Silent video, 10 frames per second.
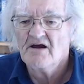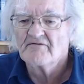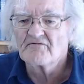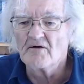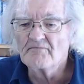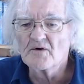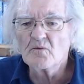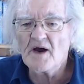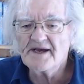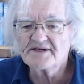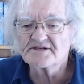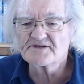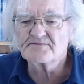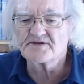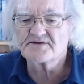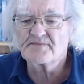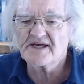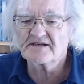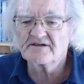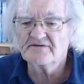From the waiter's
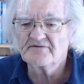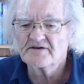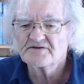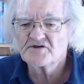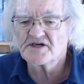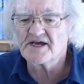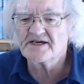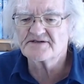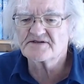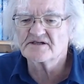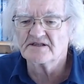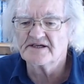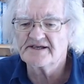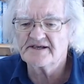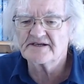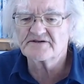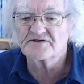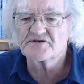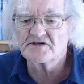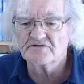perspective, chairs leading to
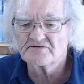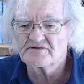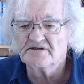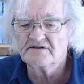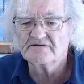children,